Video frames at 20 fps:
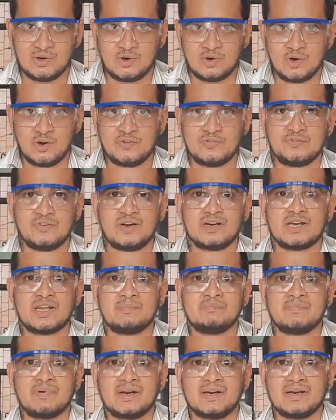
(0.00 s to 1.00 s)
or if you are
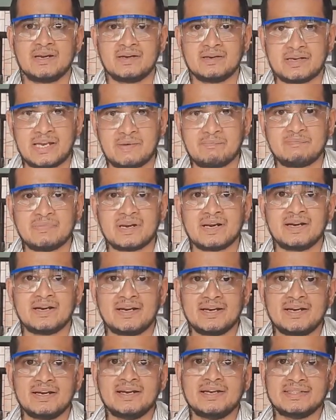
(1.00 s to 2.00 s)

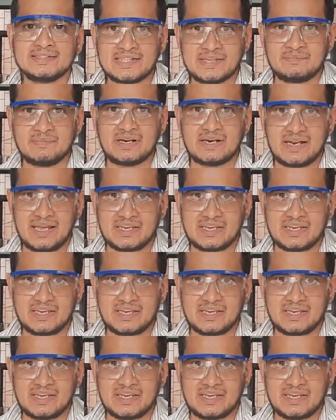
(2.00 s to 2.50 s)
temporarily disabled,